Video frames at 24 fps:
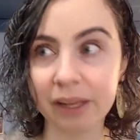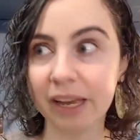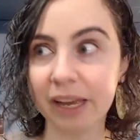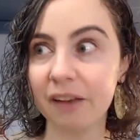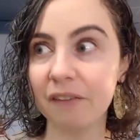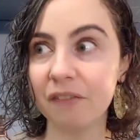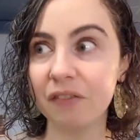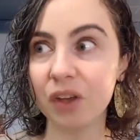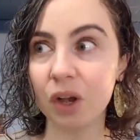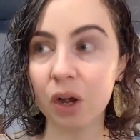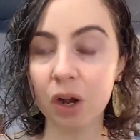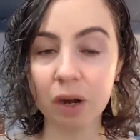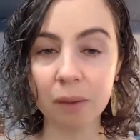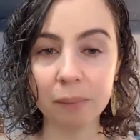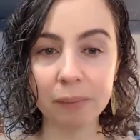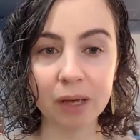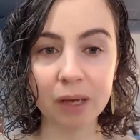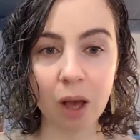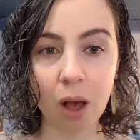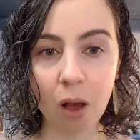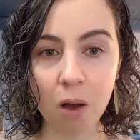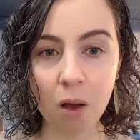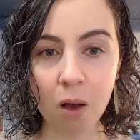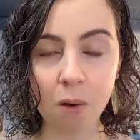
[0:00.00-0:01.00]
If they're going to be
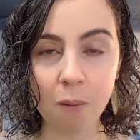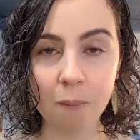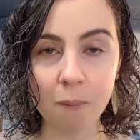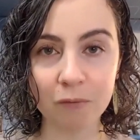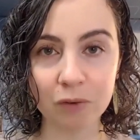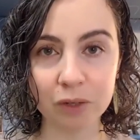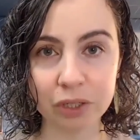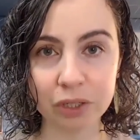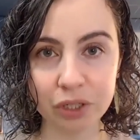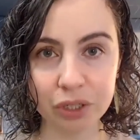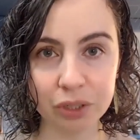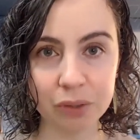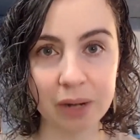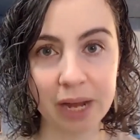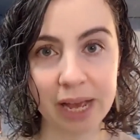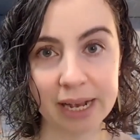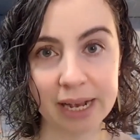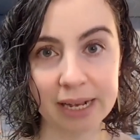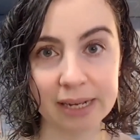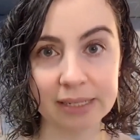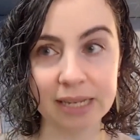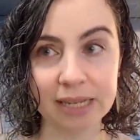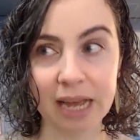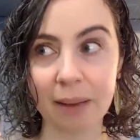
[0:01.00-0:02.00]
home for 2
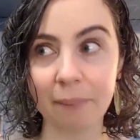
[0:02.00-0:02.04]
days,